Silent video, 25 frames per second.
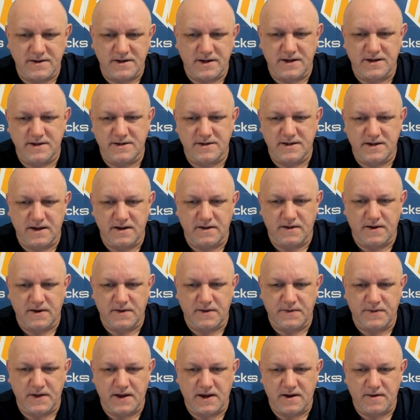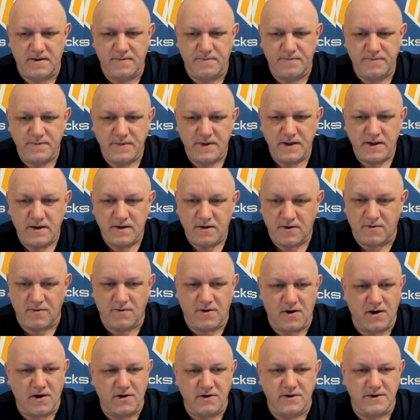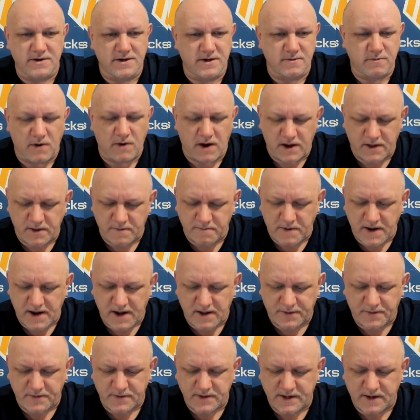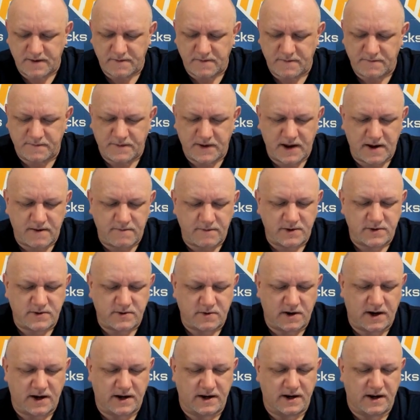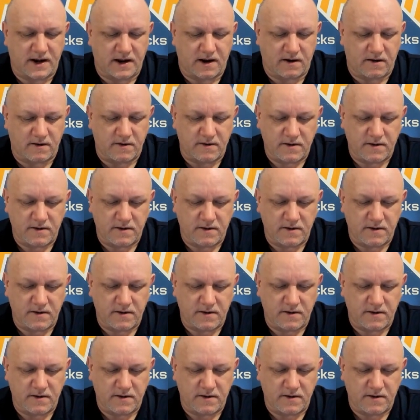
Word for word: I could say it like that. Gerardus is why the Panthers even favorites right now.